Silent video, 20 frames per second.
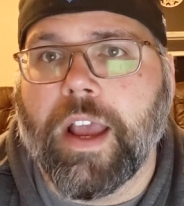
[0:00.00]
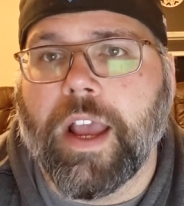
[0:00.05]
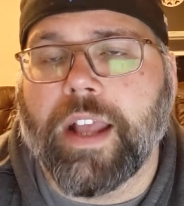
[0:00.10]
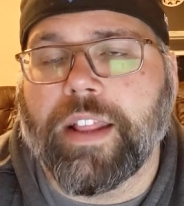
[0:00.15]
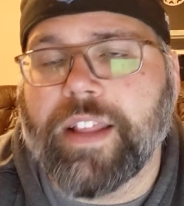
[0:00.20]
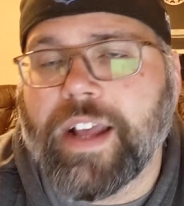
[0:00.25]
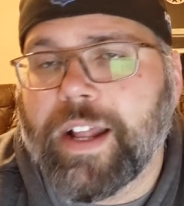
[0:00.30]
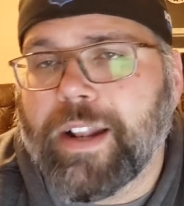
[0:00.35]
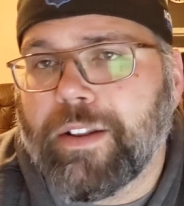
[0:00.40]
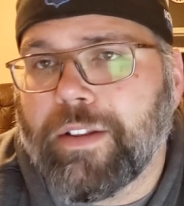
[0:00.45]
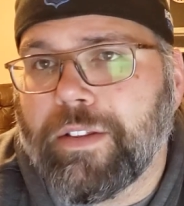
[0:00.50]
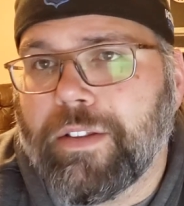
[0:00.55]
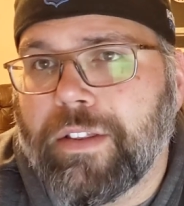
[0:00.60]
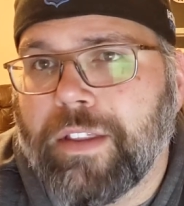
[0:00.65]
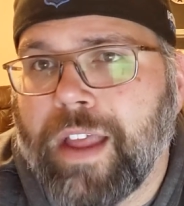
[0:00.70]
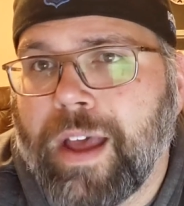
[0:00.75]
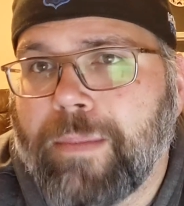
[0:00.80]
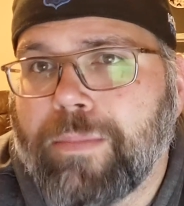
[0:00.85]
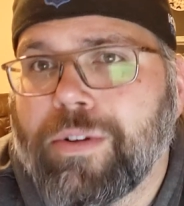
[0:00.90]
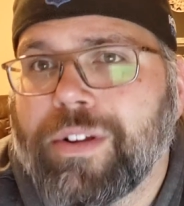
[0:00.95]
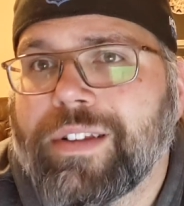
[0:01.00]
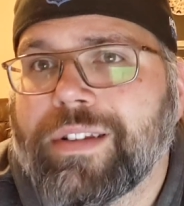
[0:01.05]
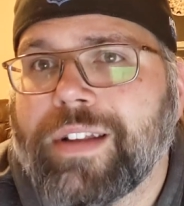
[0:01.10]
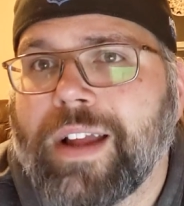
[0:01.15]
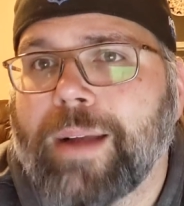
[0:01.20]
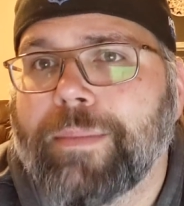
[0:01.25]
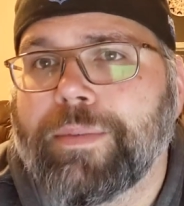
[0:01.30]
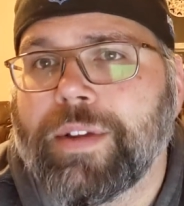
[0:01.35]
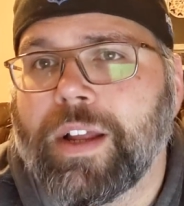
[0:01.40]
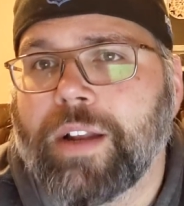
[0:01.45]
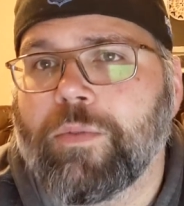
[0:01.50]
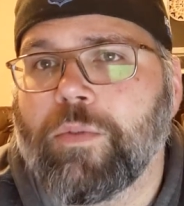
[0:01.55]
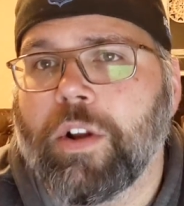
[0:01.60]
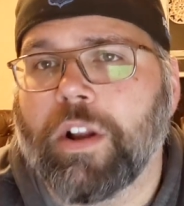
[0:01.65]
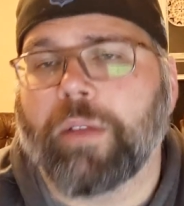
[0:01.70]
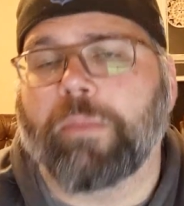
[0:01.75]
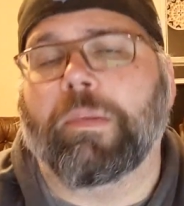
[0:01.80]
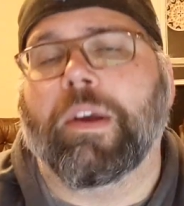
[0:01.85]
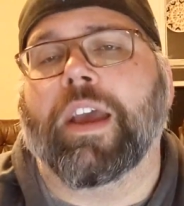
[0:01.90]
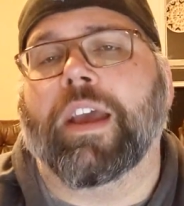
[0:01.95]
And that, that breeds top ten
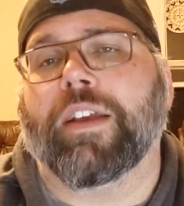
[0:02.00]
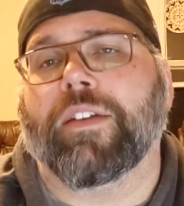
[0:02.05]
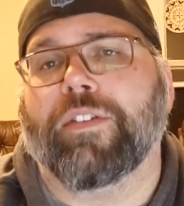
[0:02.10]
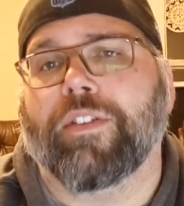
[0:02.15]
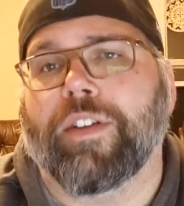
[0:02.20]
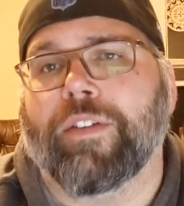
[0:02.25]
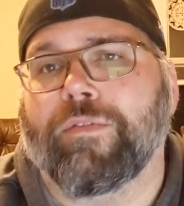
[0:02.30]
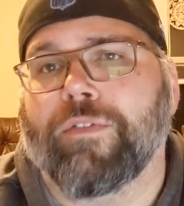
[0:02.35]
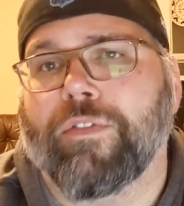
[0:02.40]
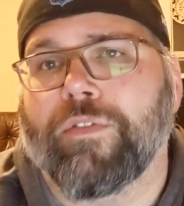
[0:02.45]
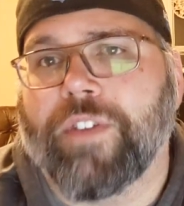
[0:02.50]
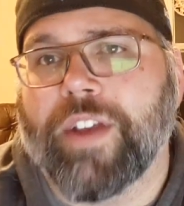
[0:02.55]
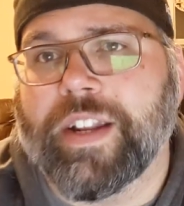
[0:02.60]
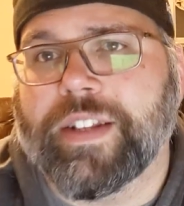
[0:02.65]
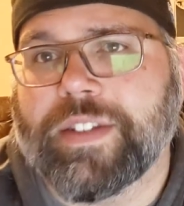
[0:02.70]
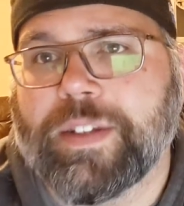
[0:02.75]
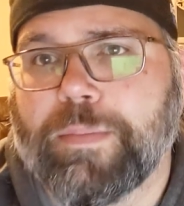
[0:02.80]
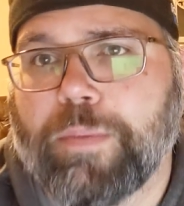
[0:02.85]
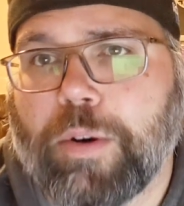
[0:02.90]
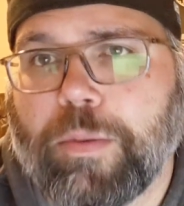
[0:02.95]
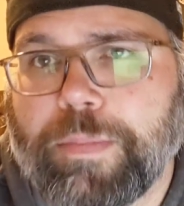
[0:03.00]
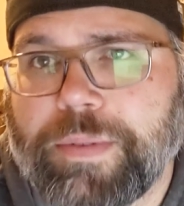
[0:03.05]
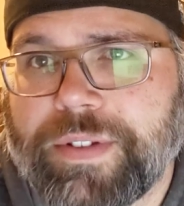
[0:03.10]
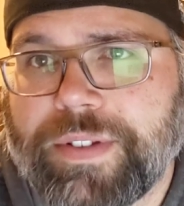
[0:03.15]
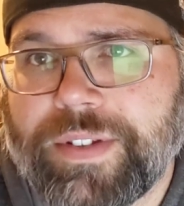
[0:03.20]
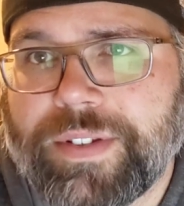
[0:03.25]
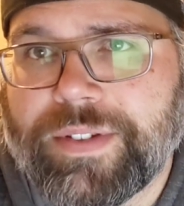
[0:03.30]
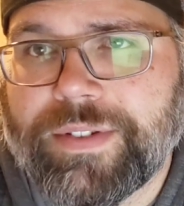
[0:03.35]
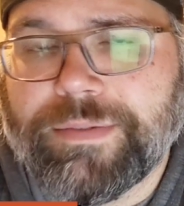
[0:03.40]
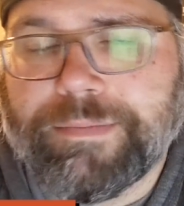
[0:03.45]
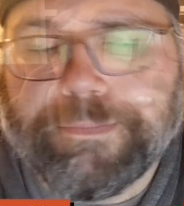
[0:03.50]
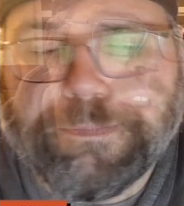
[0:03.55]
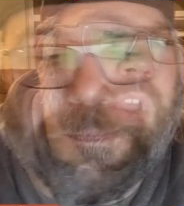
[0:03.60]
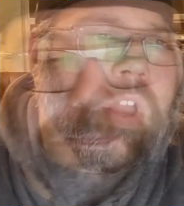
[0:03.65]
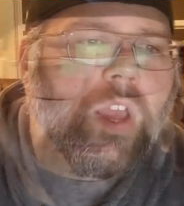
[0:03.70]
running back for fantasy purposes.